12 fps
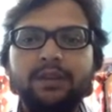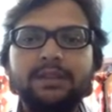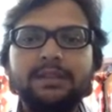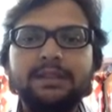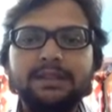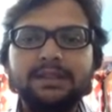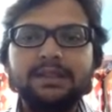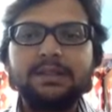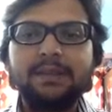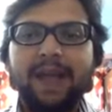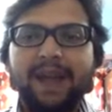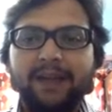
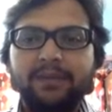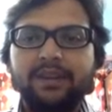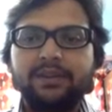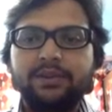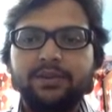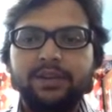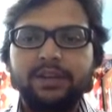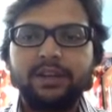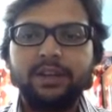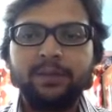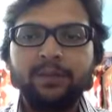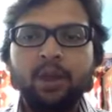system administrator
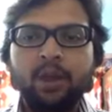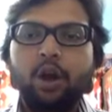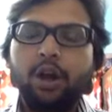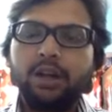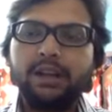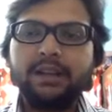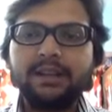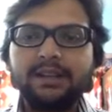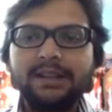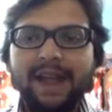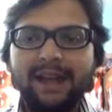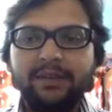or
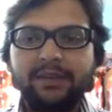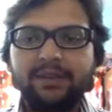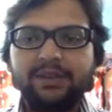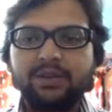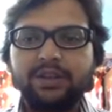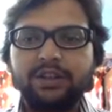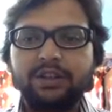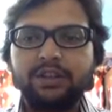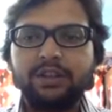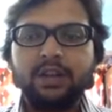Linux administrator.